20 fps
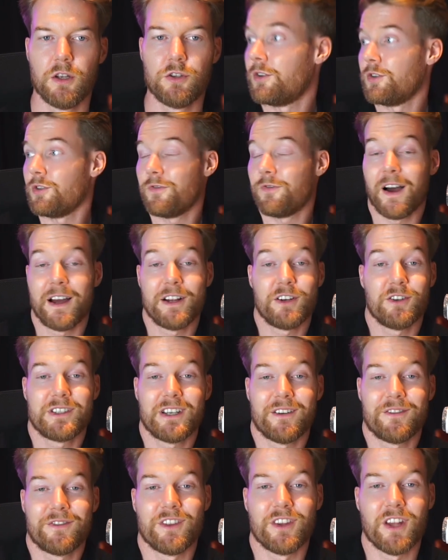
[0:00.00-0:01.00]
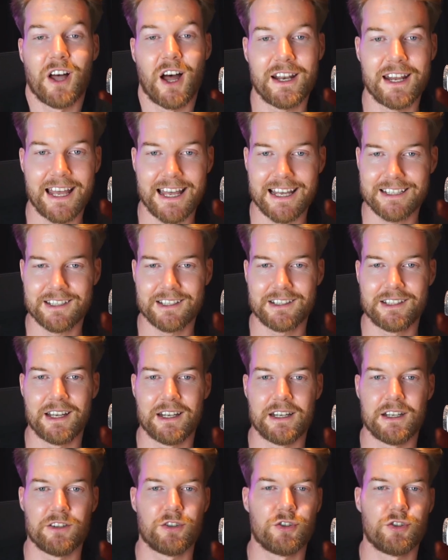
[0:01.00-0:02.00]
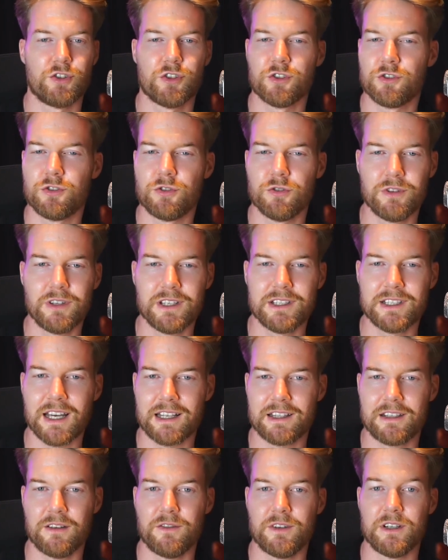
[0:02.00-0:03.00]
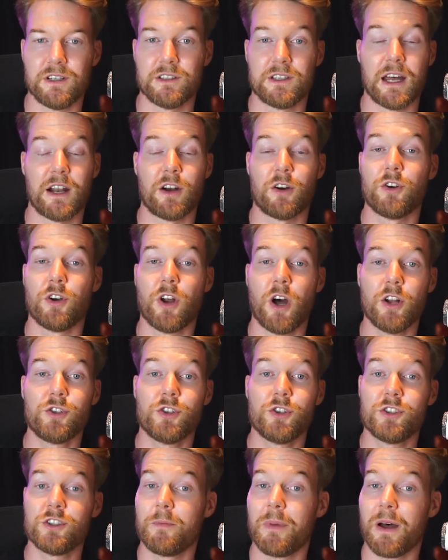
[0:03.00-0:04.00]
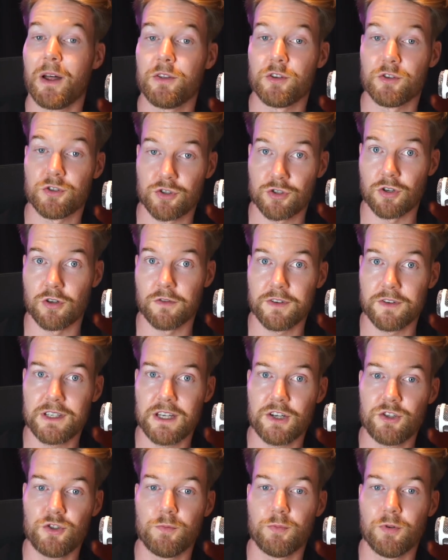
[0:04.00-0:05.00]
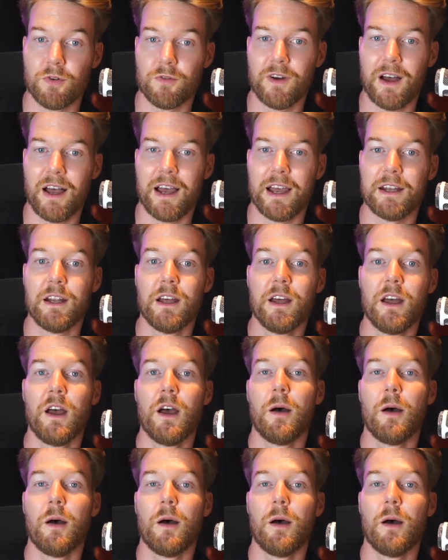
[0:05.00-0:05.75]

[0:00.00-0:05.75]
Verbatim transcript: Do you find yourself not hesitating to just do these activities that are not just about the service that you provide,